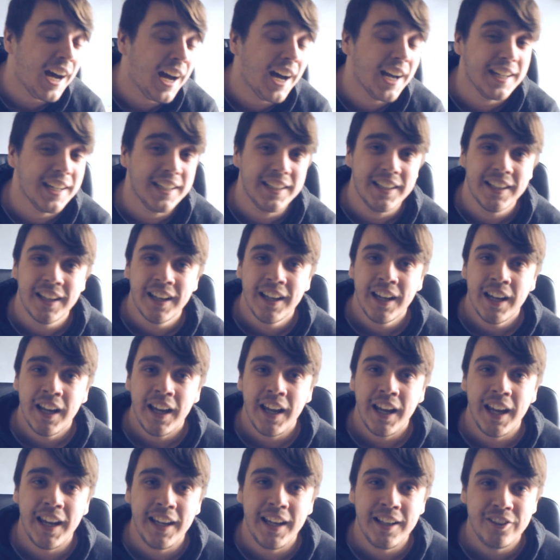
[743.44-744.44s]
guy
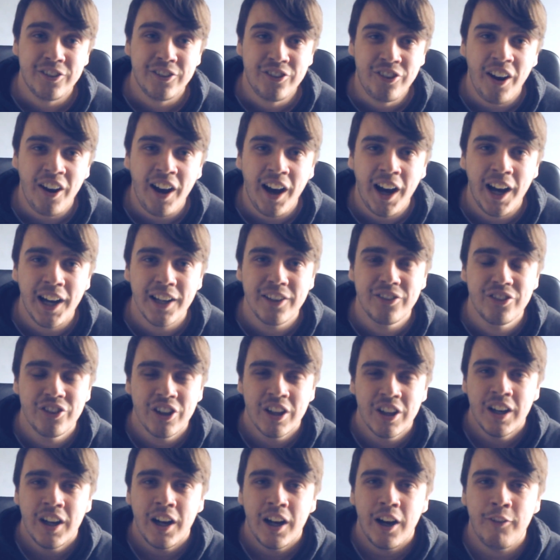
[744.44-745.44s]
in
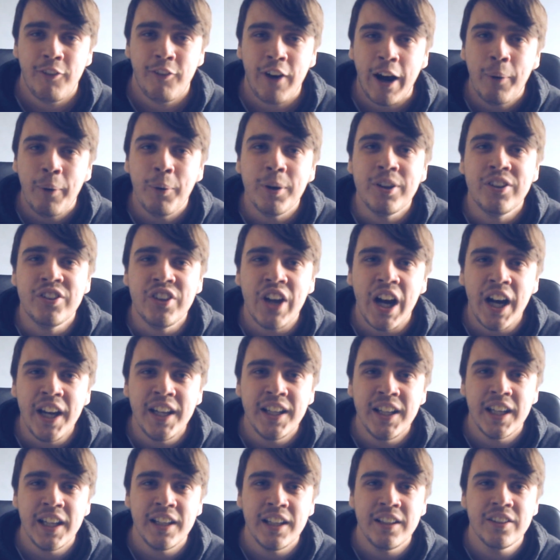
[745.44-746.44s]
charge of our
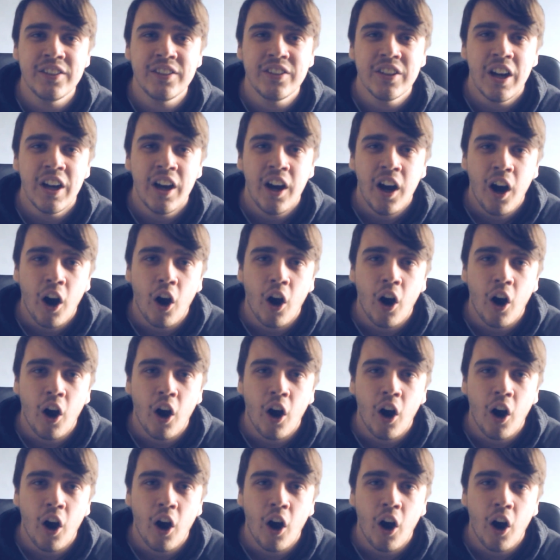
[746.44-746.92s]
signings